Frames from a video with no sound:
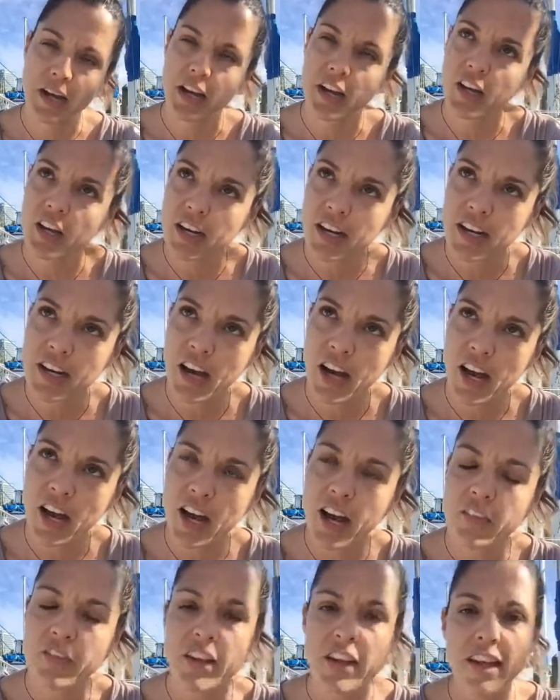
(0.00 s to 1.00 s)
good
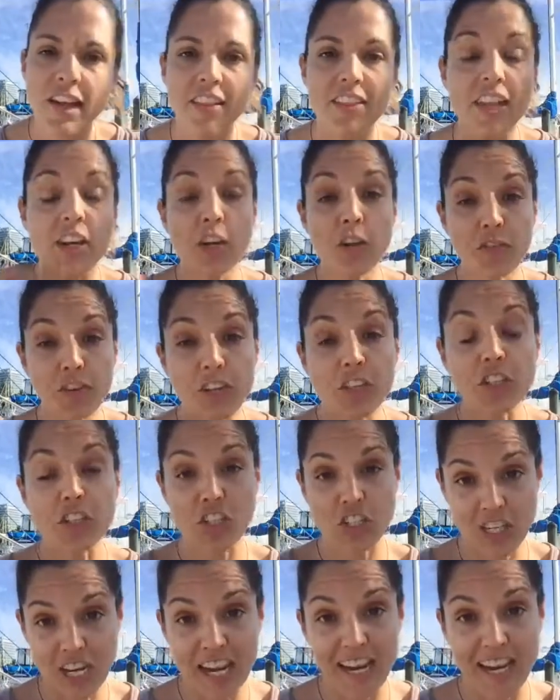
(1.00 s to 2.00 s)
enough. Then you feel
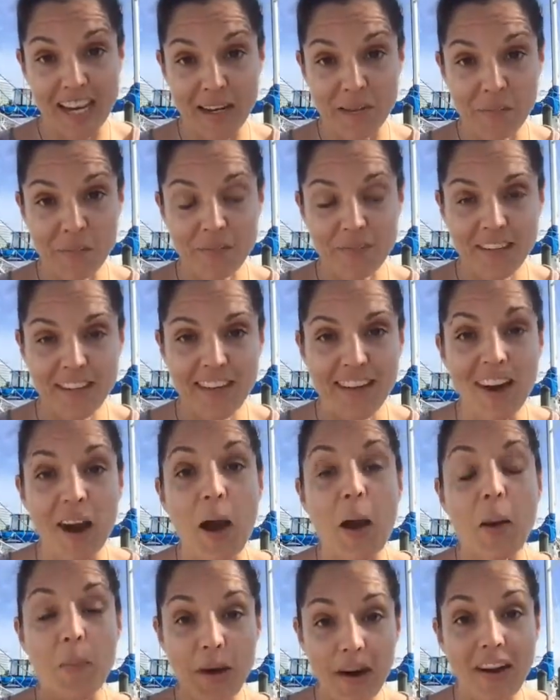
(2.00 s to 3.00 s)
shame
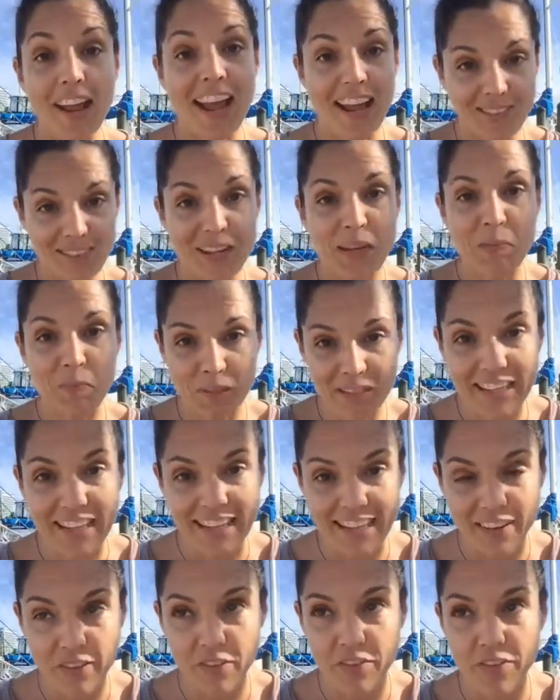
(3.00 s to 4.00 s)
about having a
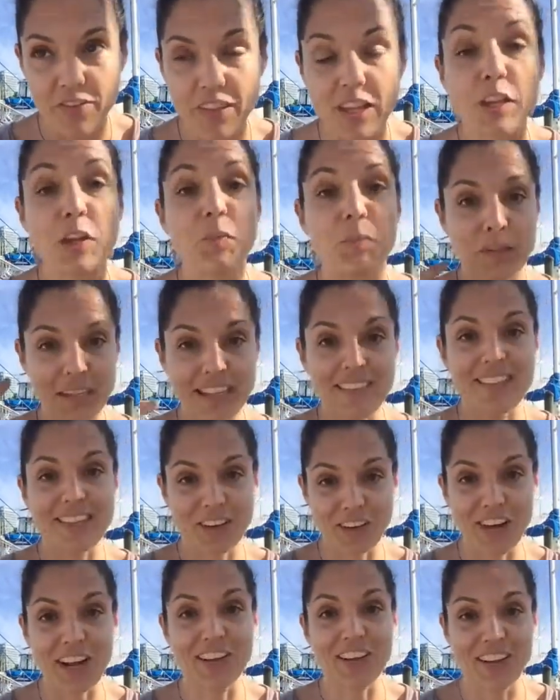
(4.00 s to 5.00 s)
belief that you believe that you're
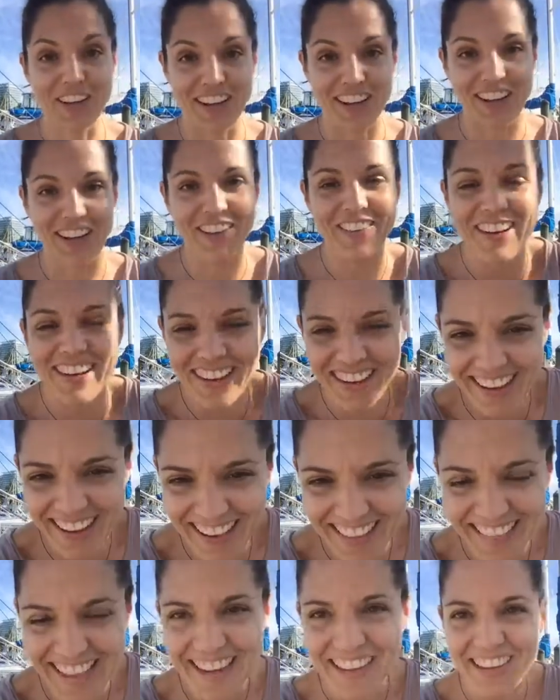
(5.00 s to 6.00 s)
not good enough.
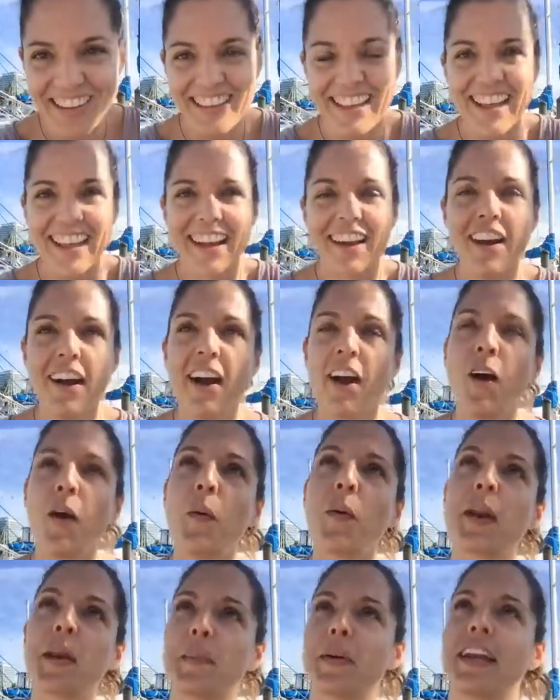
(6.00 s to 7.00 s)
Then you're like,
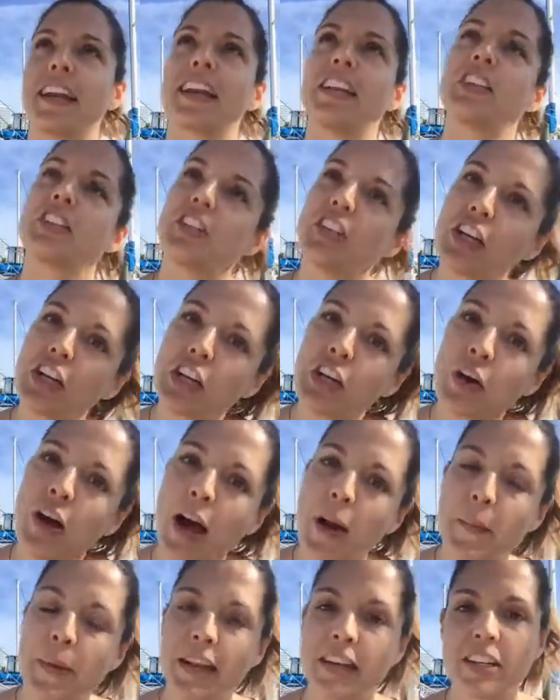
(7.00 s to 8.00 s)
what am I going to do? How
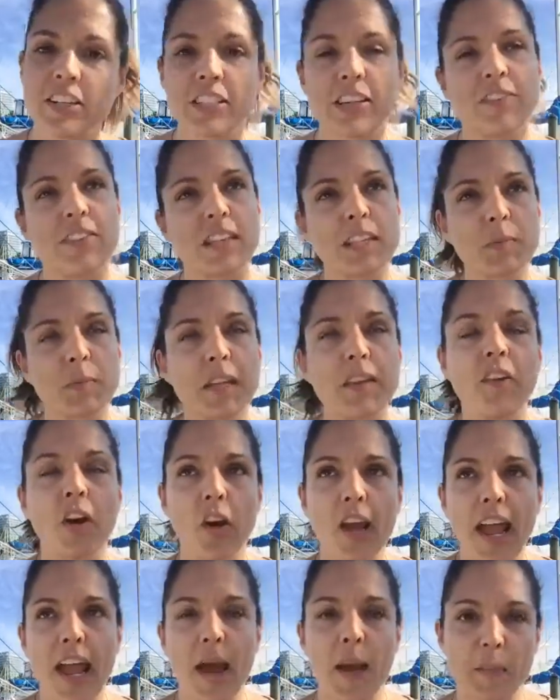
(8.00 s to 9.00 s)
am I going to shift this belief?
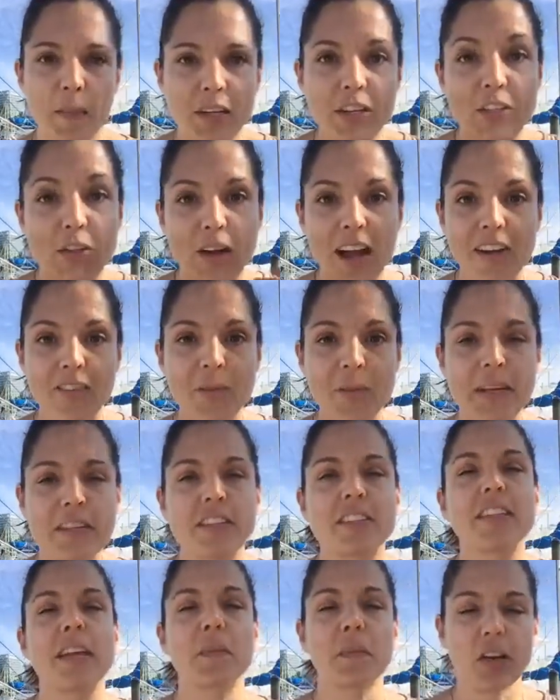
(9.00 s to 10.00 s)
Okay, I'm going to do
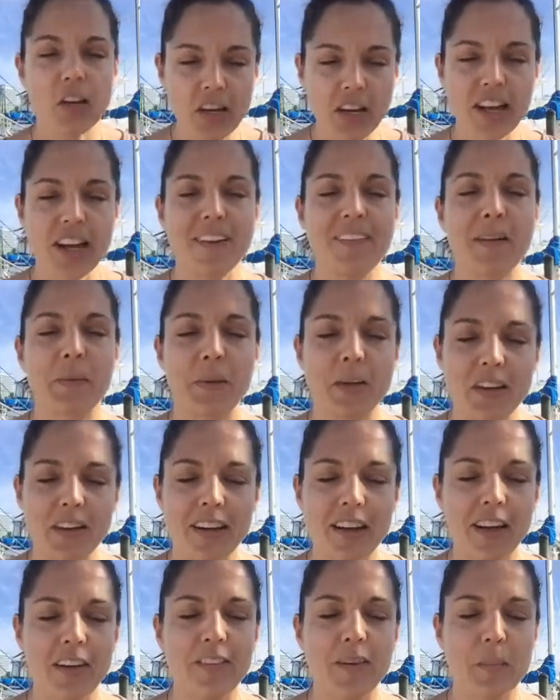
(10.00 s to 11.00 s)
affirmations. I'm good enough. I'm good
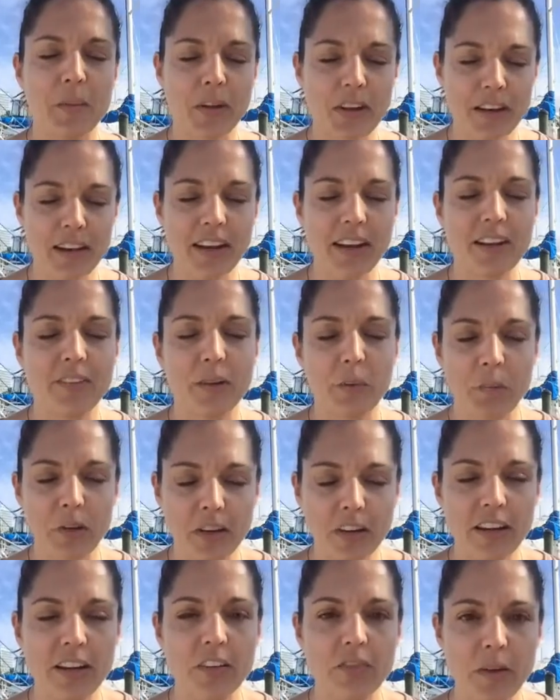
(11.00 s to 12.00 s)
enough. I'm good enough. I'm good
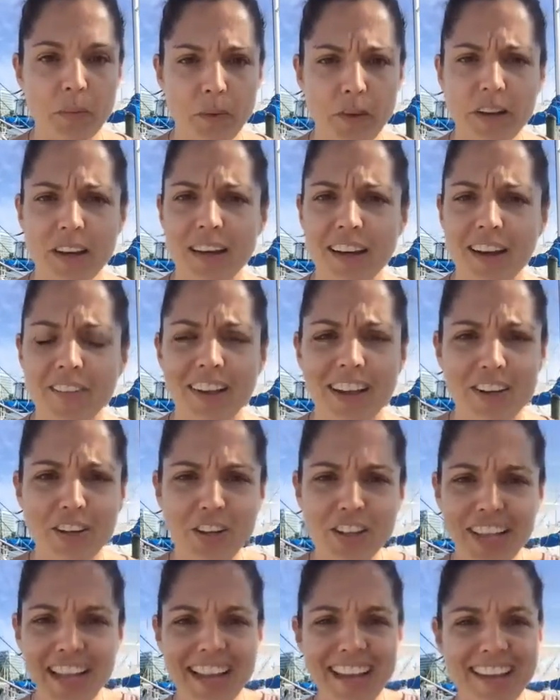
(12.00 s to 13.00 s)
enough. I'm good enough. And you're
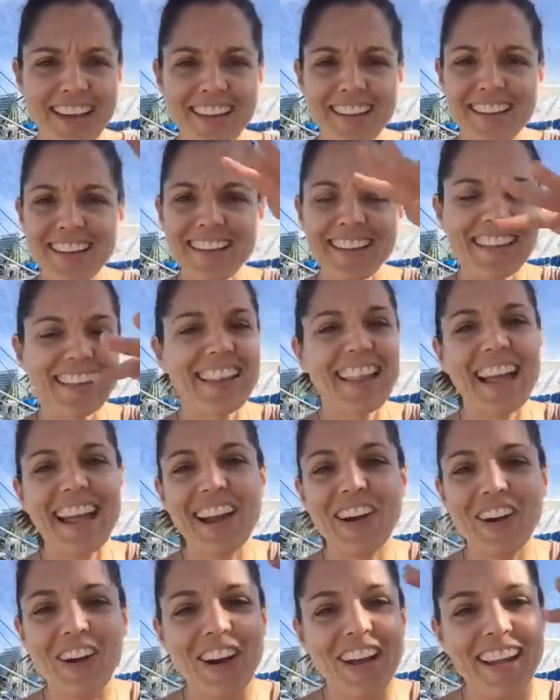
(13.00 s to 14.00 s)
like
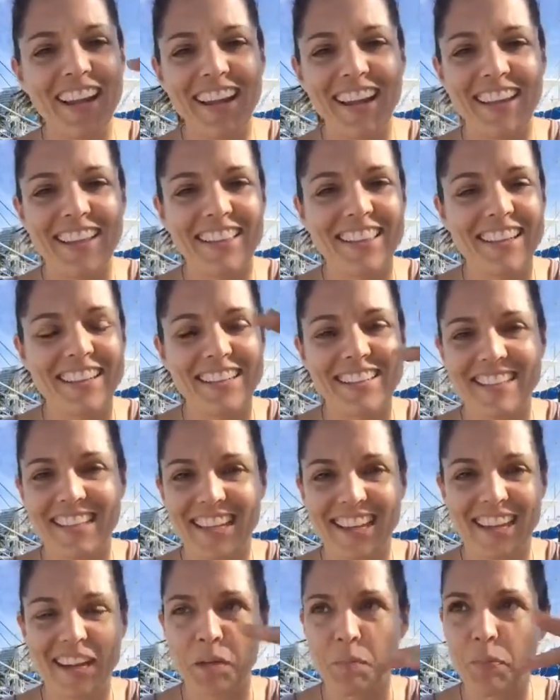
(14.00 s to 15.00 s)
layering this
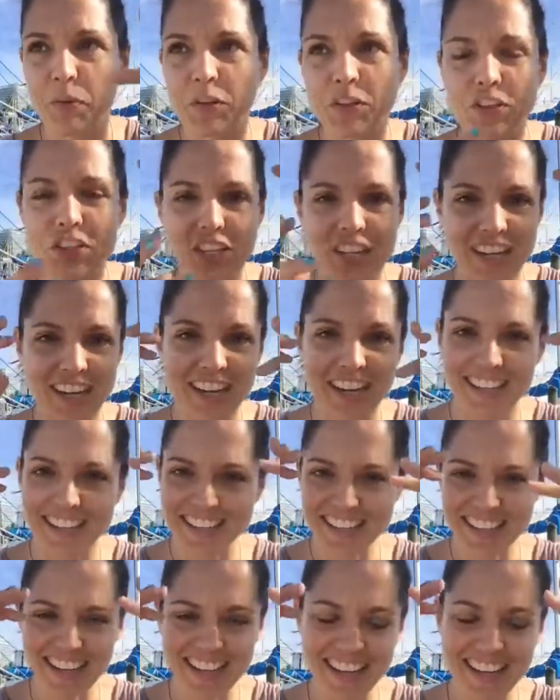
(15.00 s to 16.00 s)
like bullshit
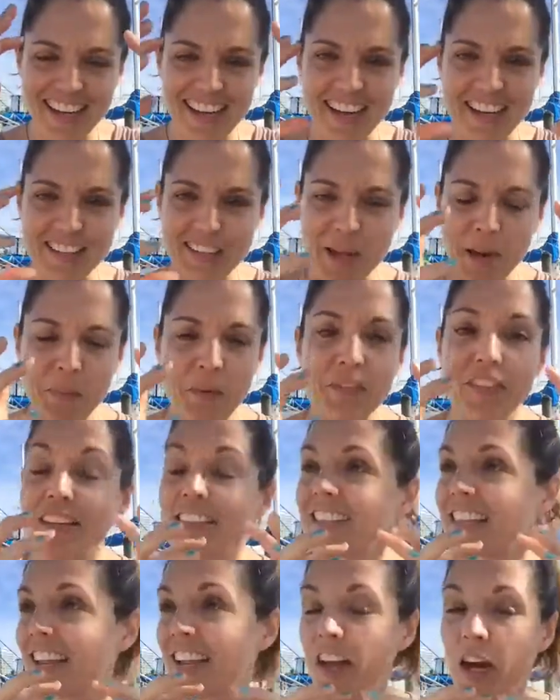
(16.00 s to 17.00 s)
icing on top of this
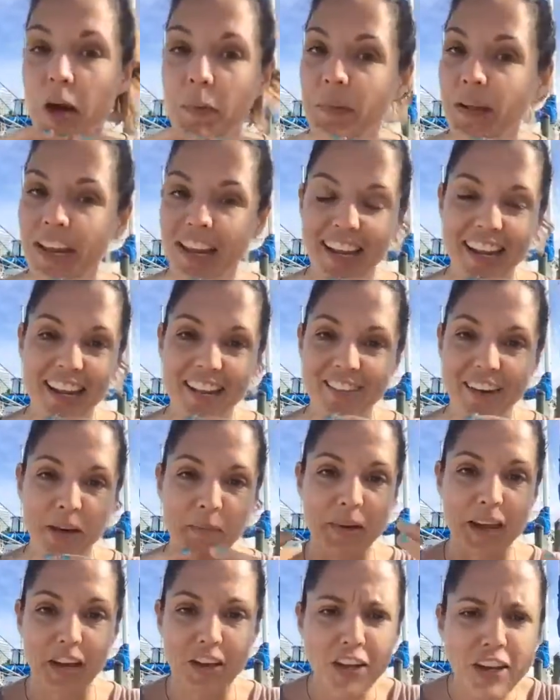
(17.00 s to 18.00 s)
like cupcake of I'm
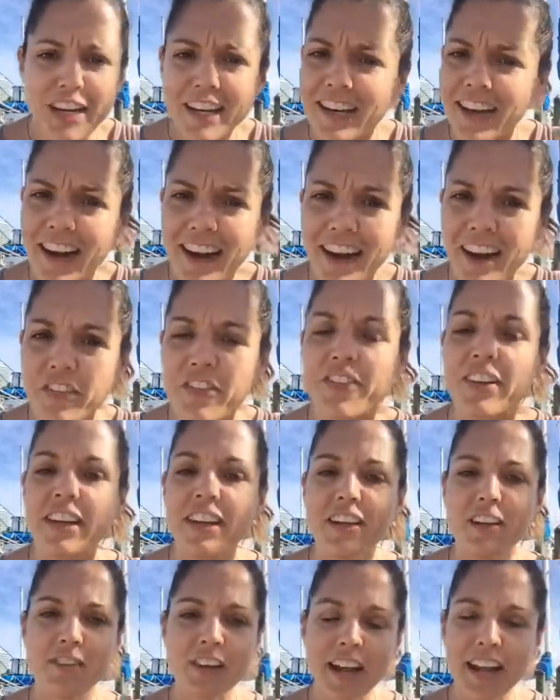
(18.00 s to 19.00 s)
not good enough,
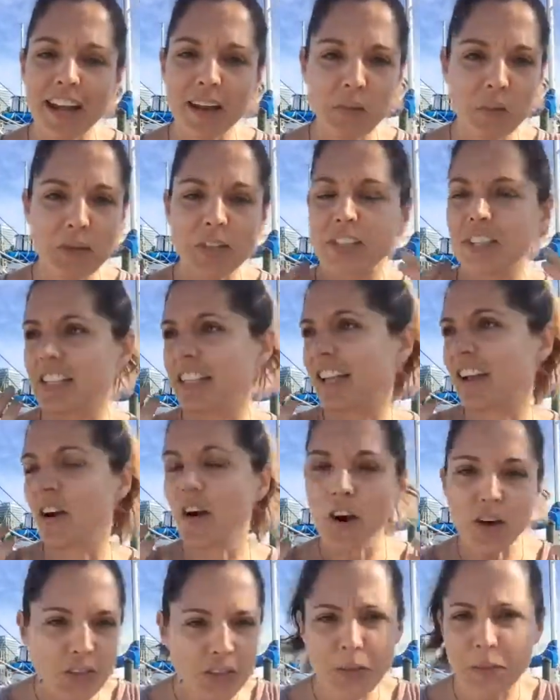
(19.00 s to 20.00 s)
right? Which like
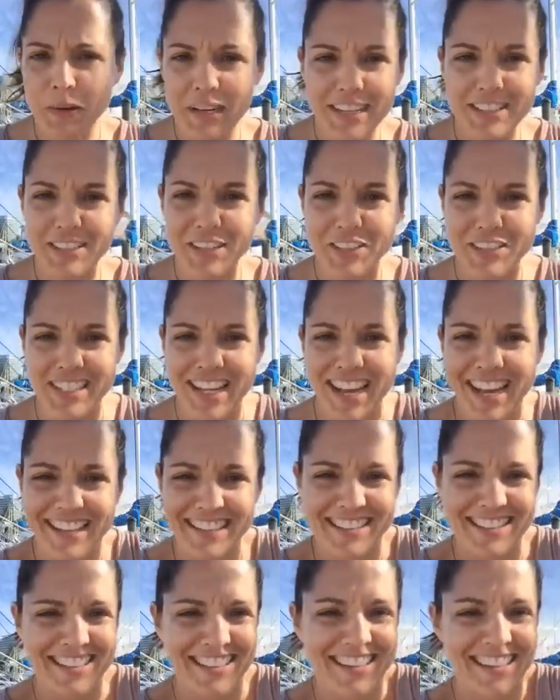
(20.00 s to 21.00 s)
also makes no
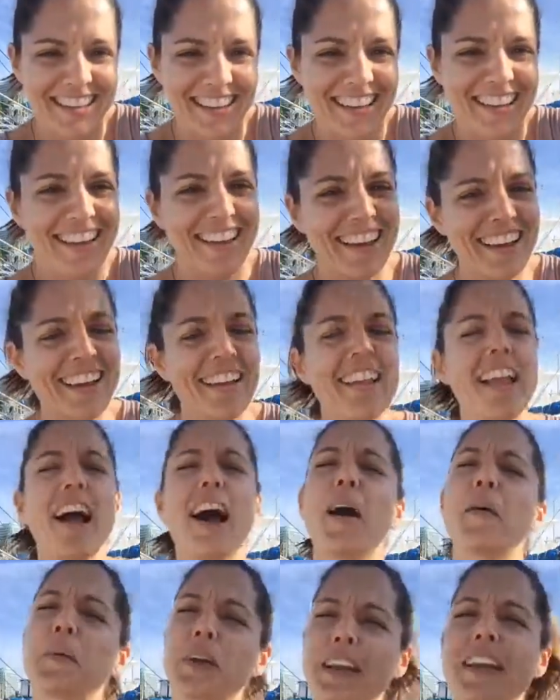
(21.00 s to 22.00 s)
sense.
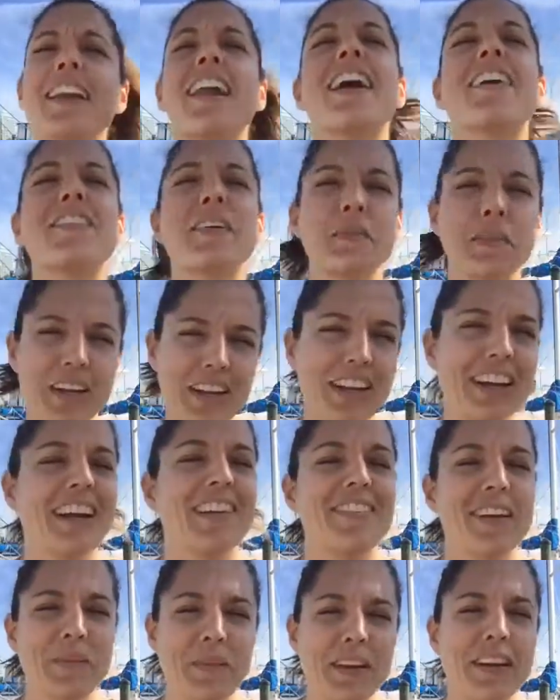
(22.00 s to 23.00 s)
I'm good enough. I'm good enough.
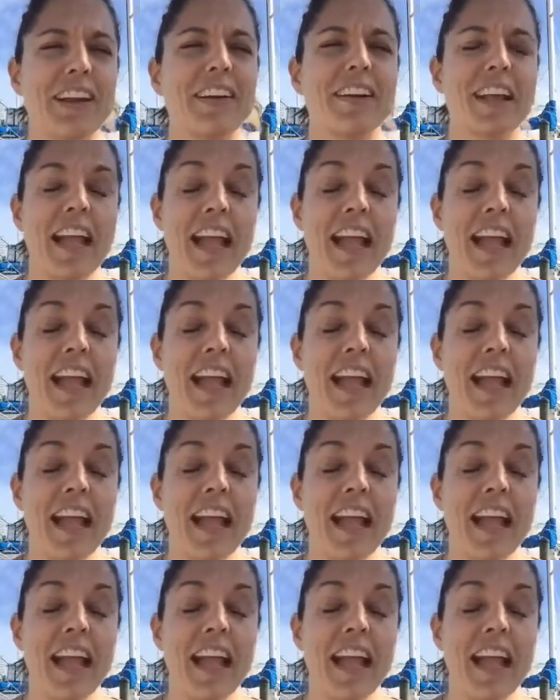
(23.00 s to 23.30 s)
I'm good enough.